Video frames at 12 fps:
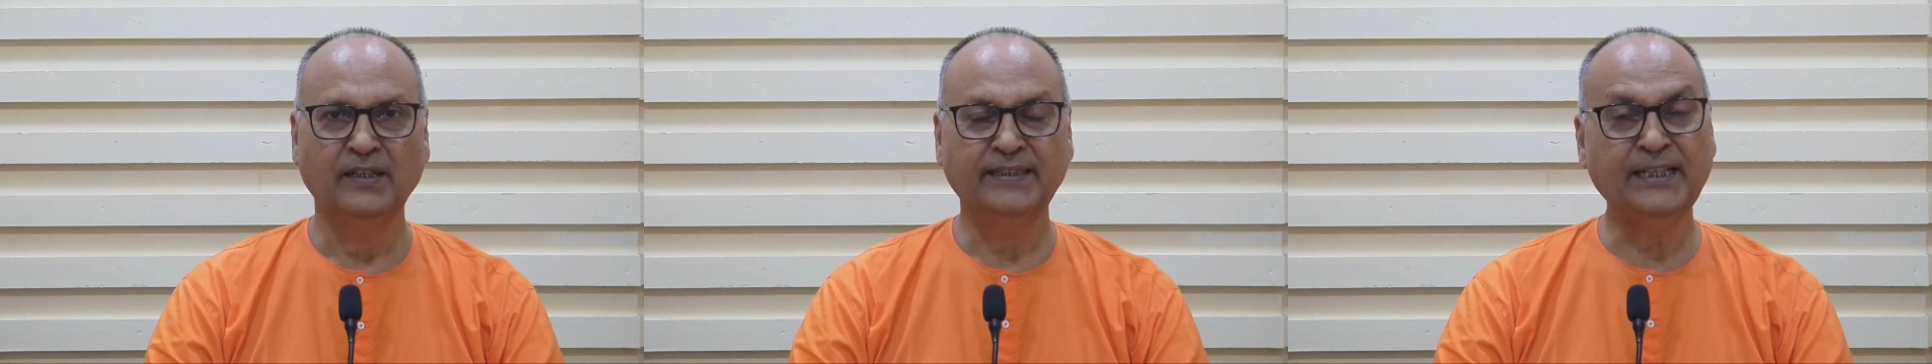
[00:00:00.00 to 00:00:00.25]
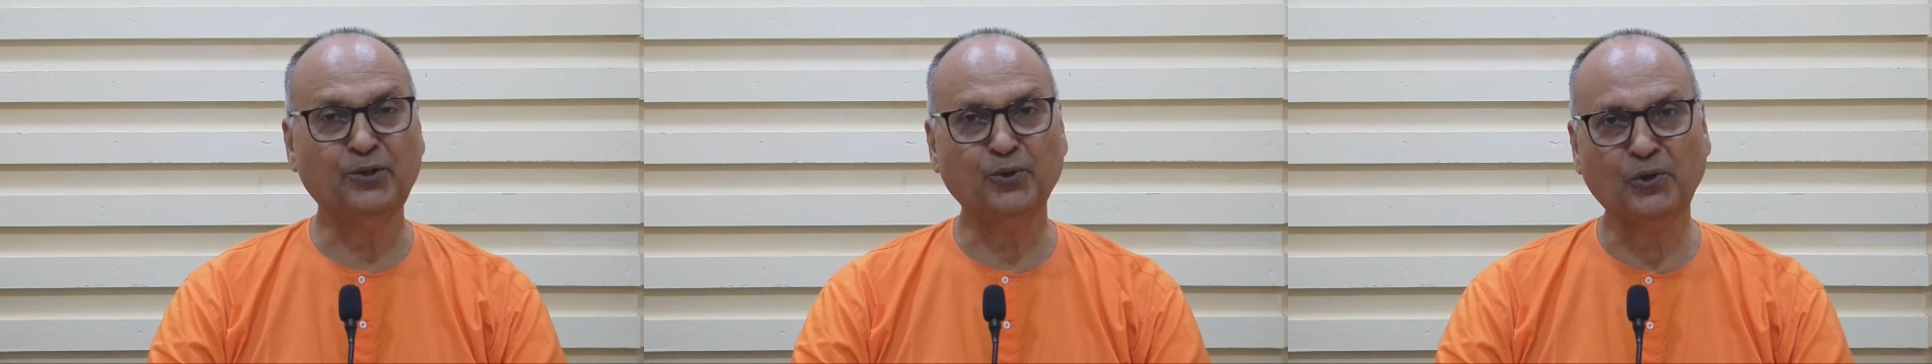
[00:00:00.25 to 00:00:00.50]

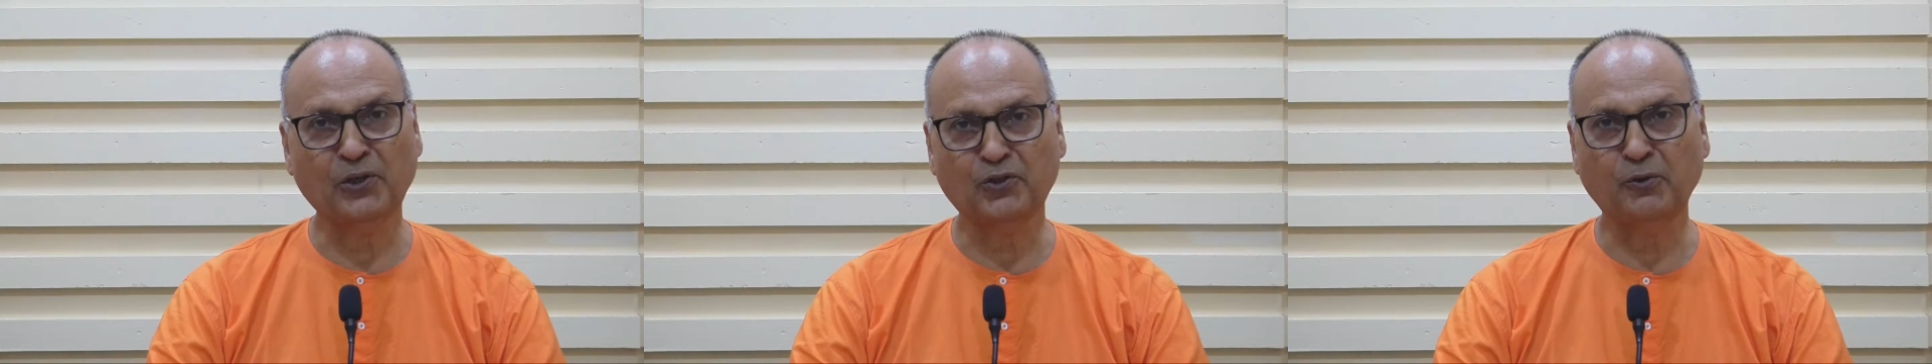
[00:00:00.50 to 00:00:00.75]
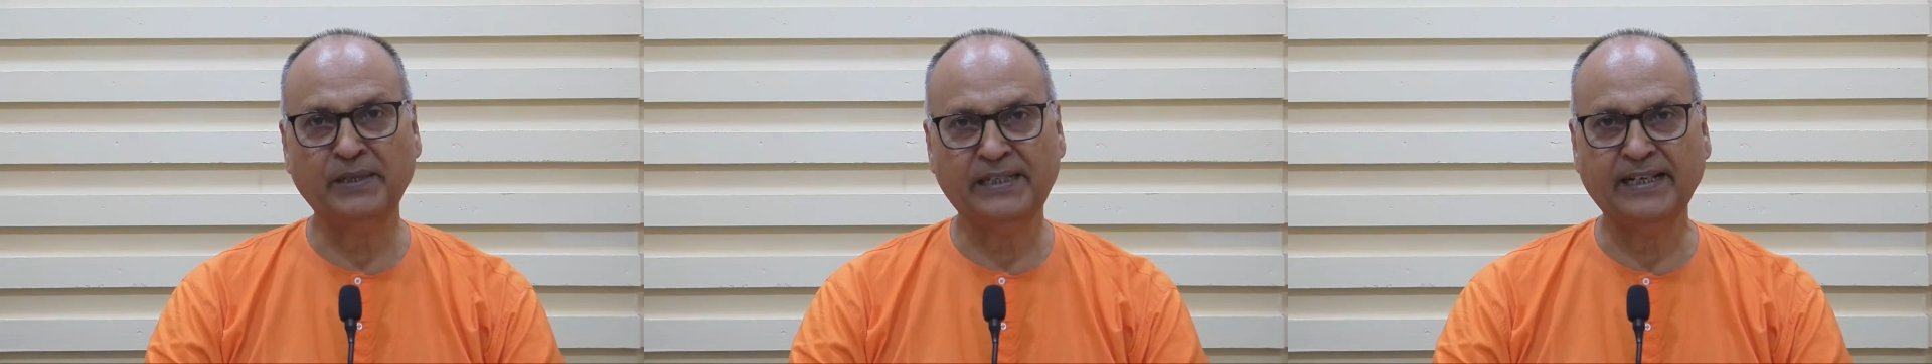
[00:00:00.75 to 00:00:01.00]
they should
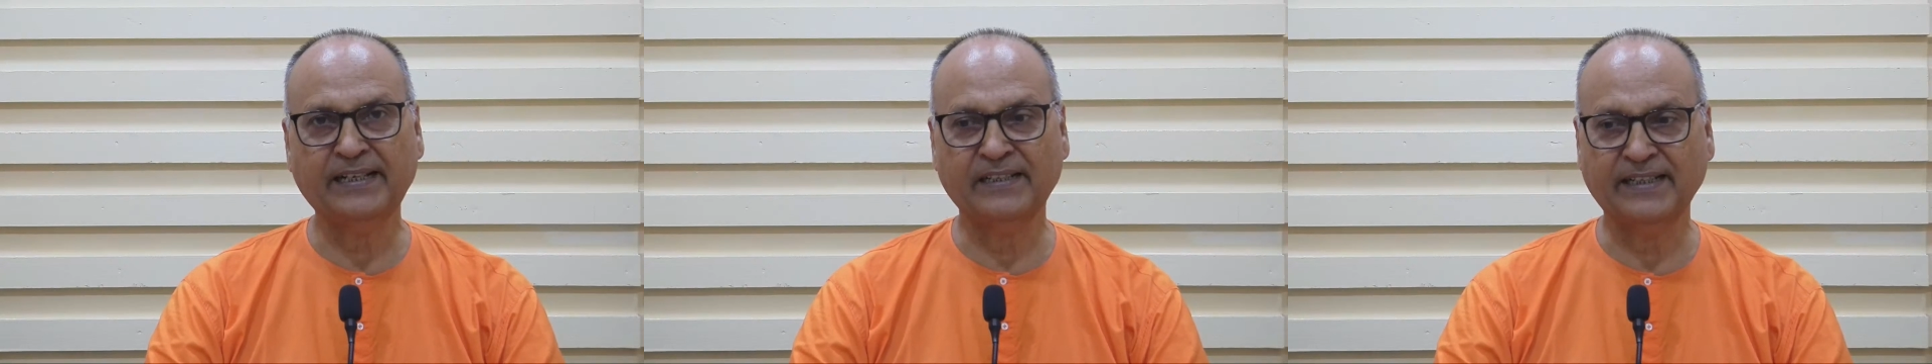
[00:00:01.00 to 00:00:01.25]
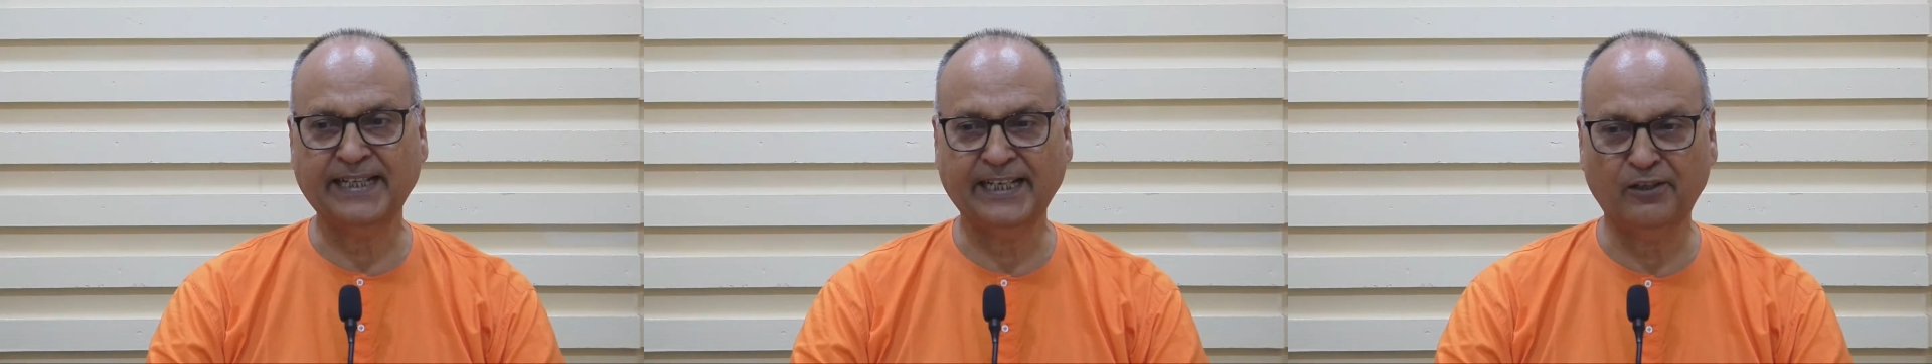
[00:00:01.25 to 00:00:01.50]
also be taken
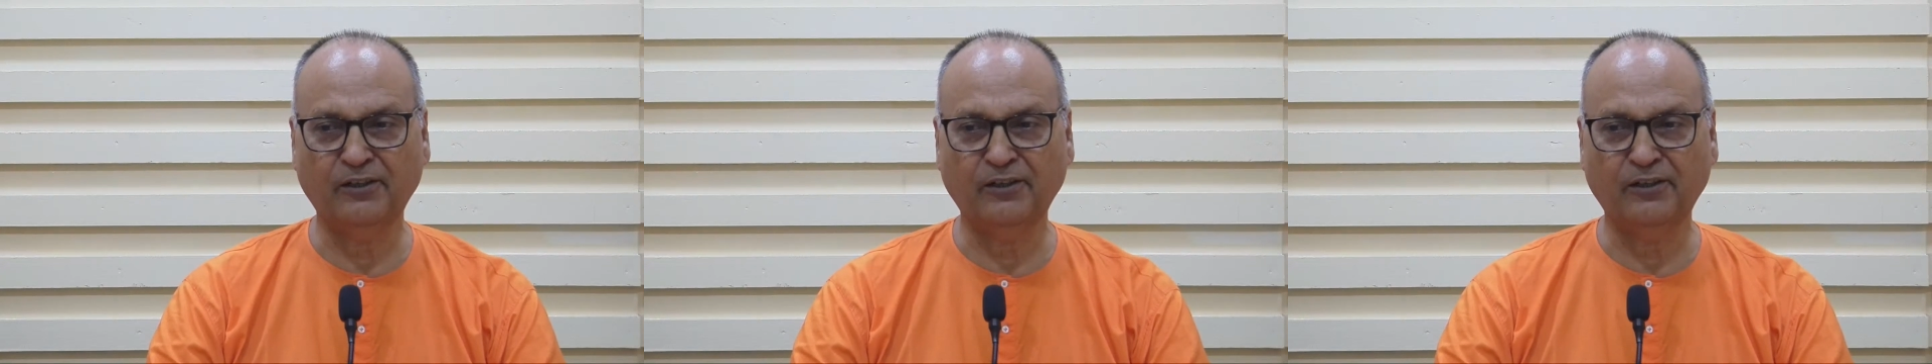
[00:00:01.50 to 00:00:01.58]
care